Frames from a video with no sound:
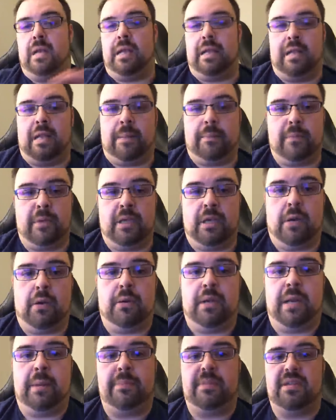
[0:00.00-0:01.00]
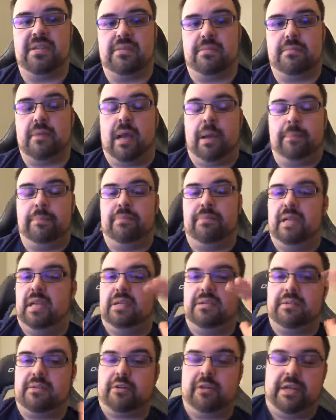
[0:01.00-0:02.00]
I'm
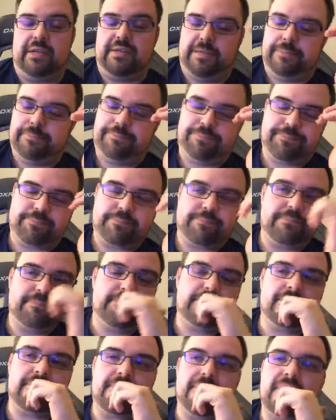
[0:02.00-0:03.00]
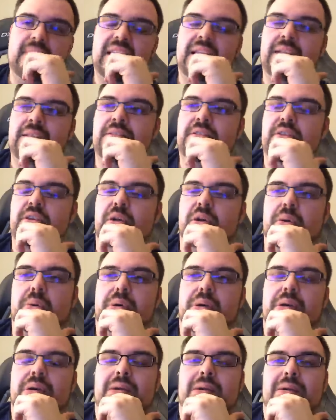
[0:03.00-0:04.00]
it's crazy. And so
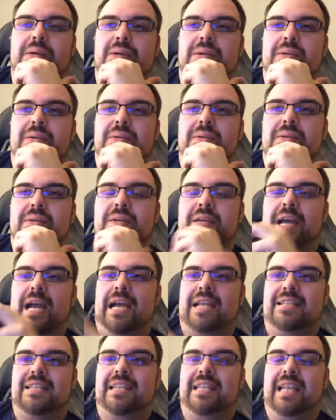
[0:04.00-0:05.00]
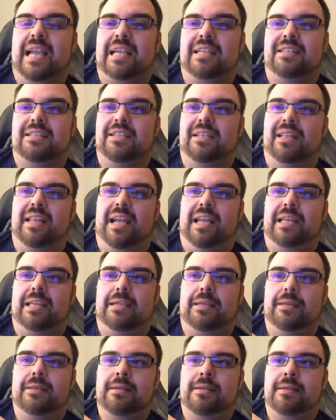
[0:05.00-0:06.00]
as I get to like
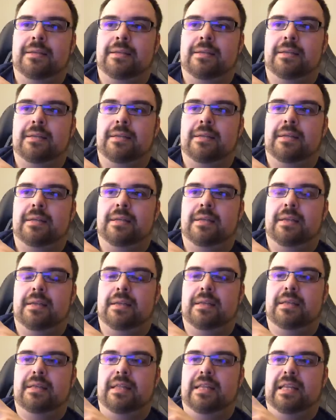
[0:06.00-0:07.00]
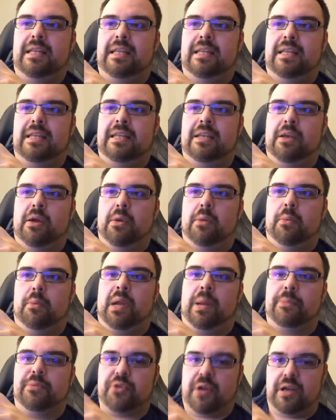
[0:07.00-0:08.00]
when
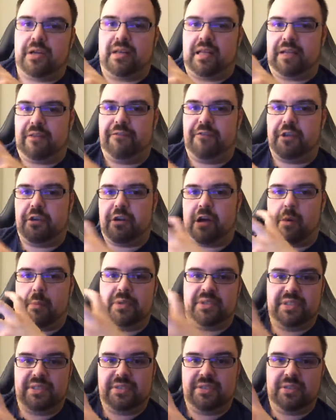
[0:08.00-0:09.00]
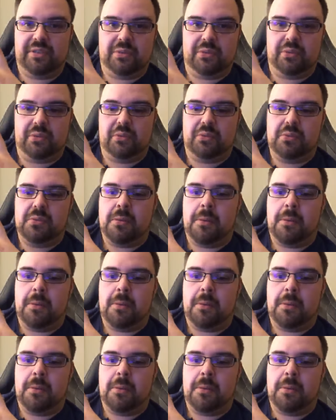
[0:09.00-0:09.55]
I'm trying to like figure out what to do,